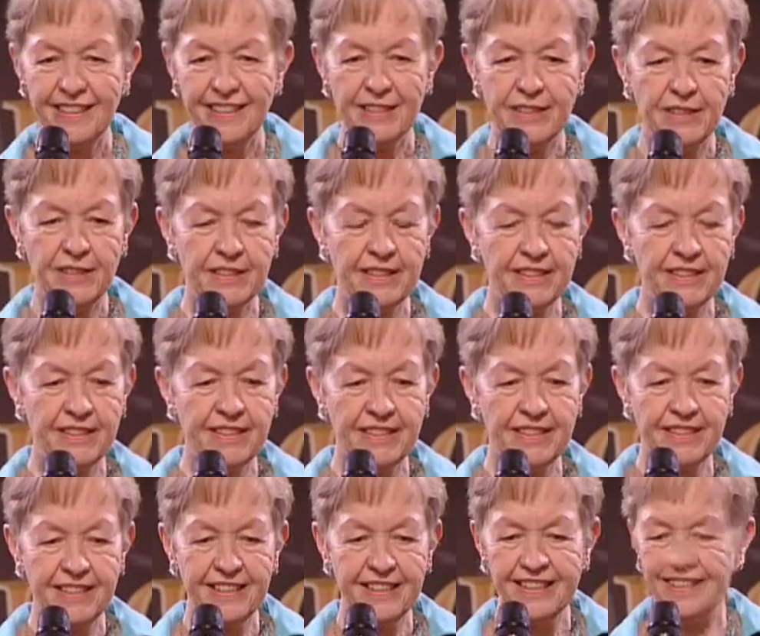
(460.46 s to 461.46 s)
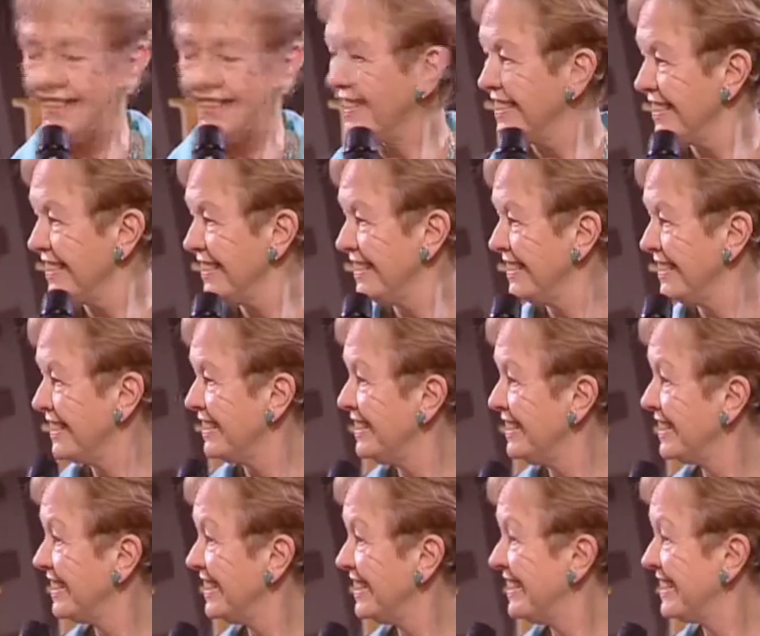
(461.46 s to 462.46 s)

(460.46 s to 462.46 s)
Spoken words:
Nothing is said.